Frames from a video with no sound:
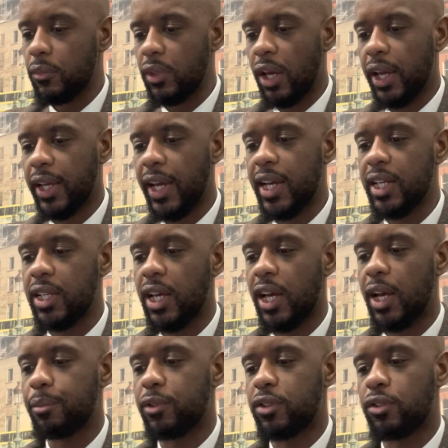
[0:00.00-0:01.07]
again,
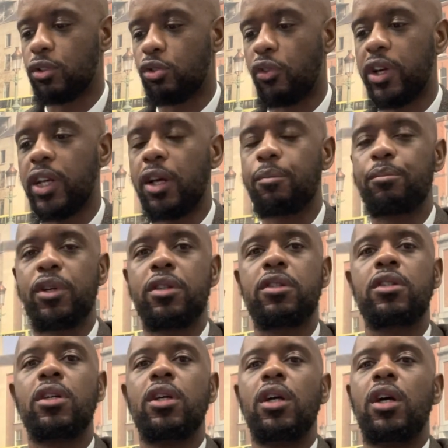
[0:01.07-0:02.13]
this is great
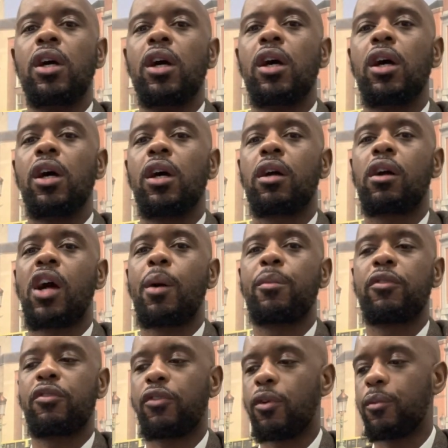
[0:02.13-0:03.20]
numbers
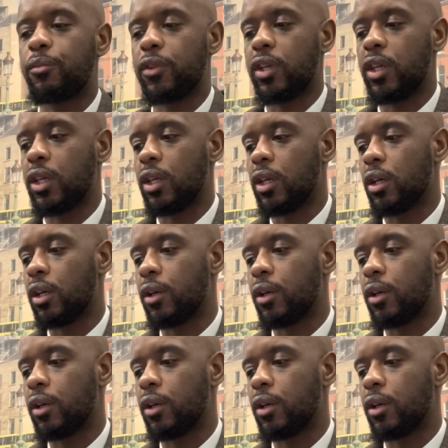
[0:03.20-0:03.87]
coming from the